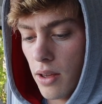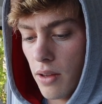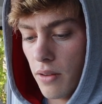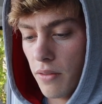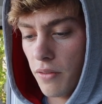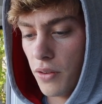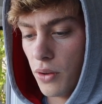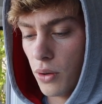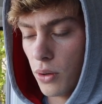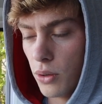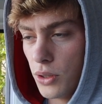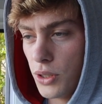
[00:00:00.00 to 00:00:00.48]

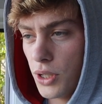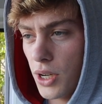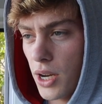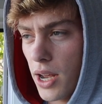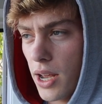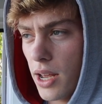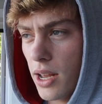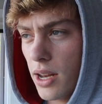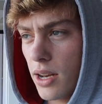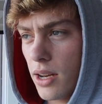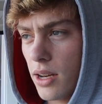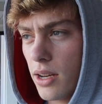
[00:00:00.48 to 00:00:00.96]
fuel
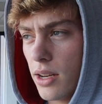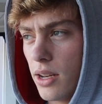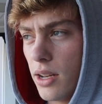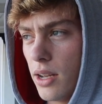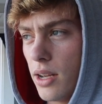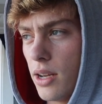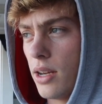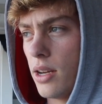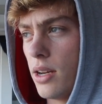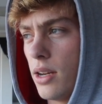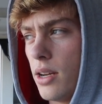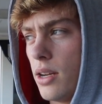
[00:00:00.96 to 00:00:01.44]
jet.
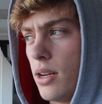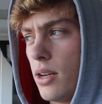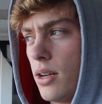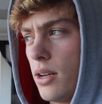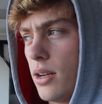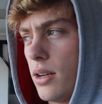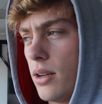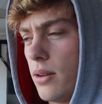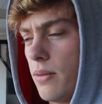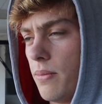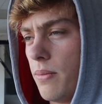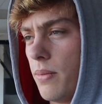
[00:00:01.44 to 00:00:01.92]

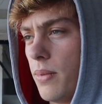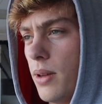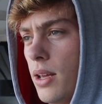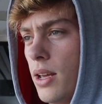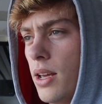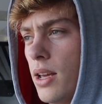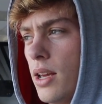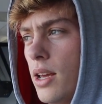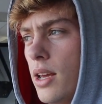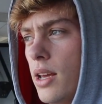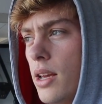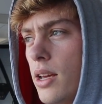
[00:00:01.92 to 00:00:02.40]
Um,
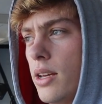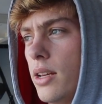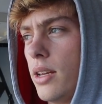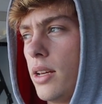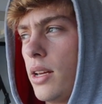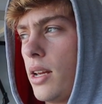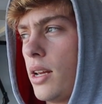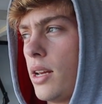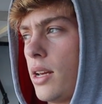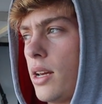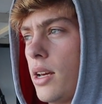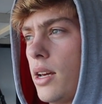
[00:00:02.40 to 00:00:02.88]

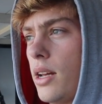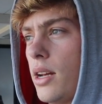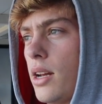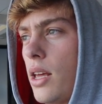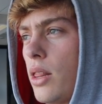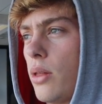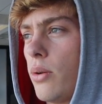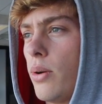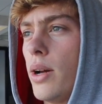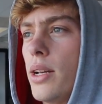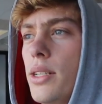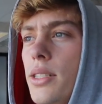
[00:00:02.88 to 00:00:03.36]
and
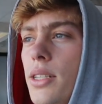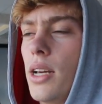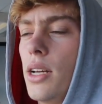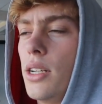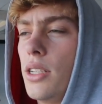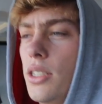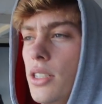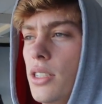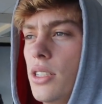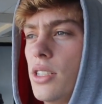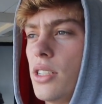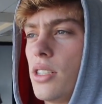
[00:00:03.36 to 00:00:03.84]
otherwise the
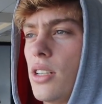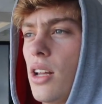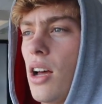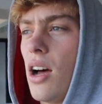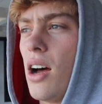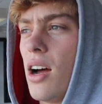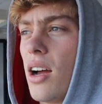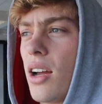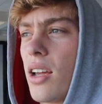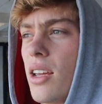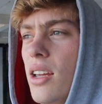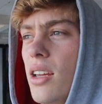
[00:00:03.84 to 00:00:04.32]
engine's
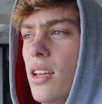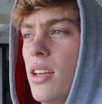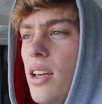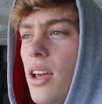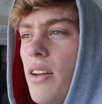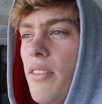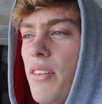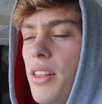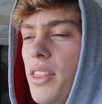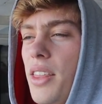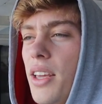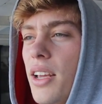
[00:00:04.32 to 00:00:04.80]
stock,
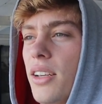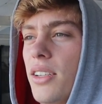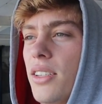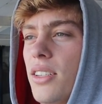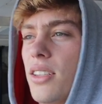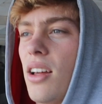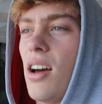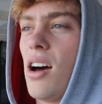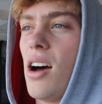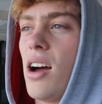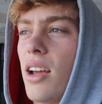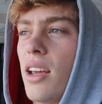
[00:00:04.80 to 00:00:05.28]
everything's
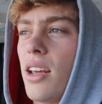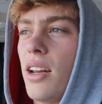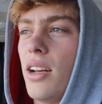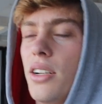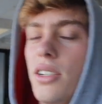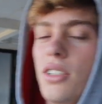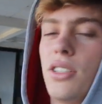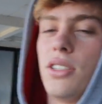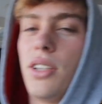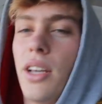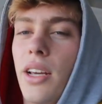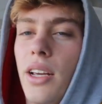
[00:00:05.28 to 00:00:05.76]
stock and
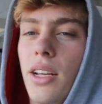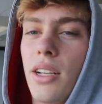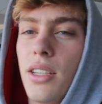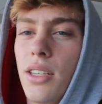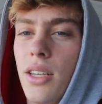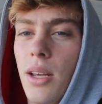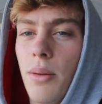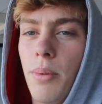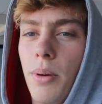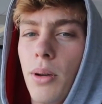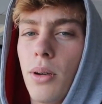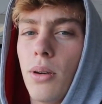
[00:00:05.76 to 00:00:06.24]
it's just like a
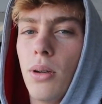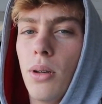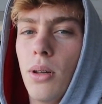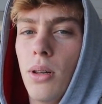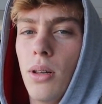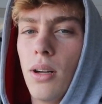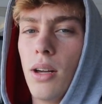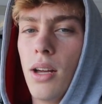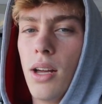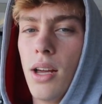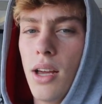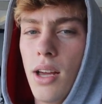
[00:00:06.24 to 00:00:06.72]

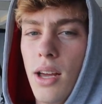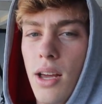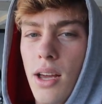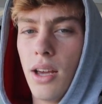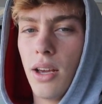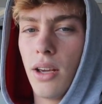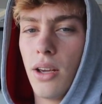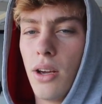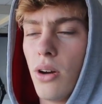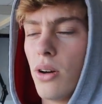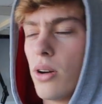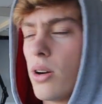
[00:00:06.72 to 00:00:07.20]
typical
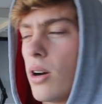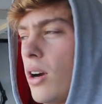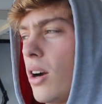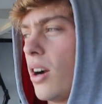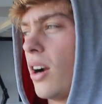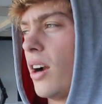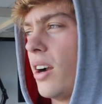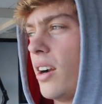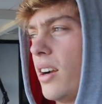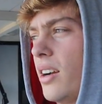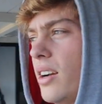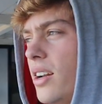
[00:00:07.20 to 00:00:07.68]

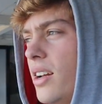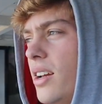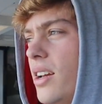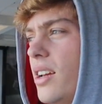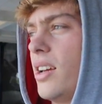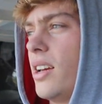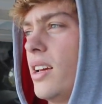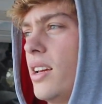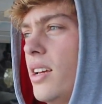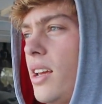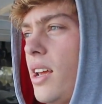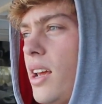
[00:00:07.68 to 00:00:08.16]
go-kart.
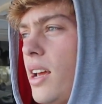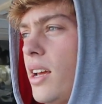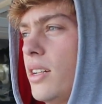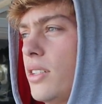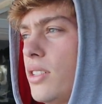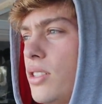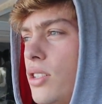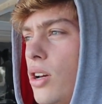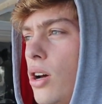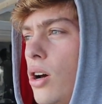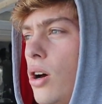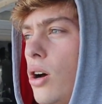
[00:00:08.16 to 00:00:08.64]
And
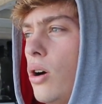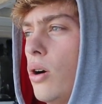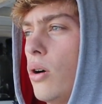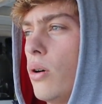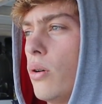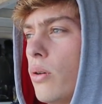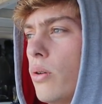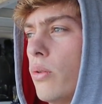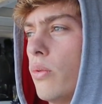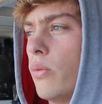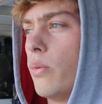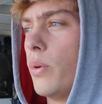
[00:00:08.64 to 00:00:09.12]

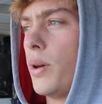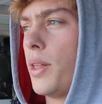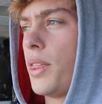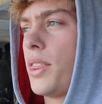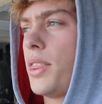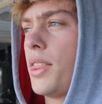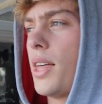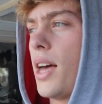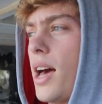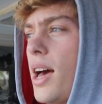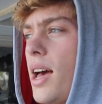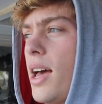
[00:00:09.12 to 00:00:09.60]
so
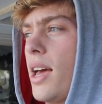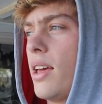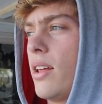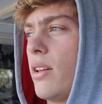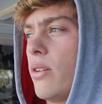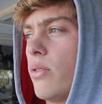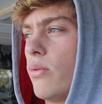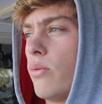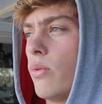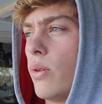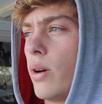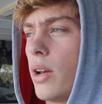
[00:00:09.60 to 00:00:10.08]
with that,
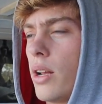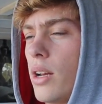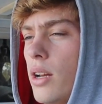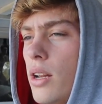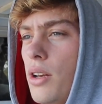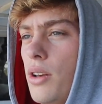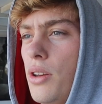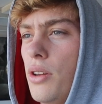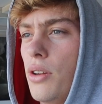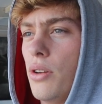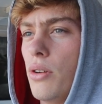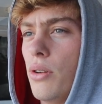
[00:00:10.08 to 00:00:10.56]
we're
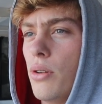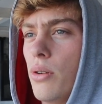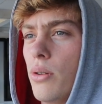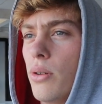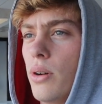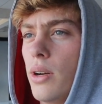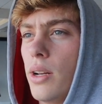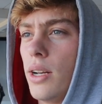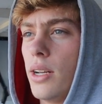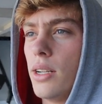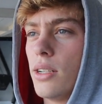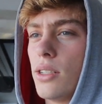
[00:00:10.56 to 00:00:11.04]
gonna do
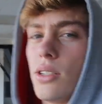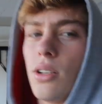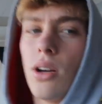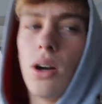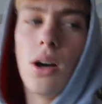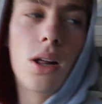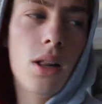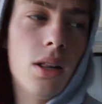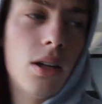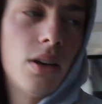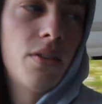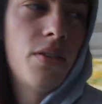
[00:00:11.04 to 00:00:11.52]
an
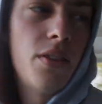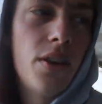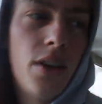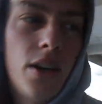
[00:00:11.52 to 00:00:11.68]
install of